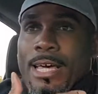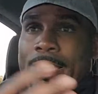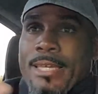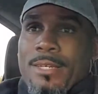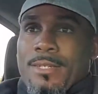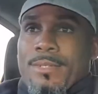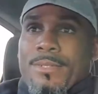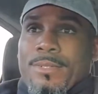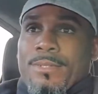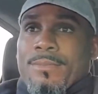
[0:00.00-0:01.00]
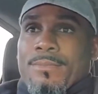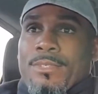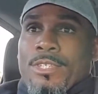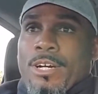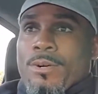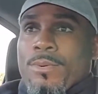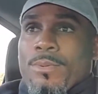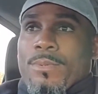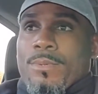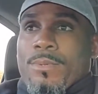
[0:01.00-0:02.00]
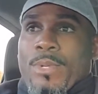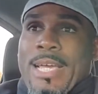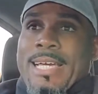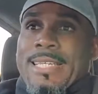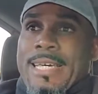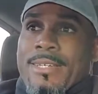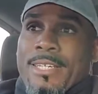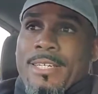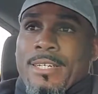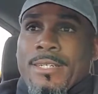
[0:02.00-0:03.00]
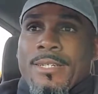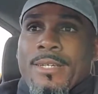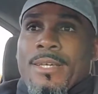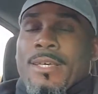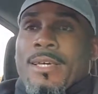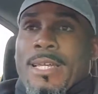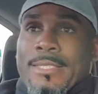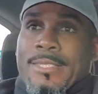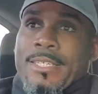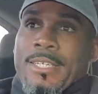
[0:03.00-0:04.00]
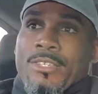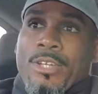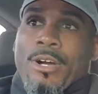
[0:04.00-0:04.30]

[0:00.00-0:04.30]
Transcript: like, you know, we got down there and I said, you know,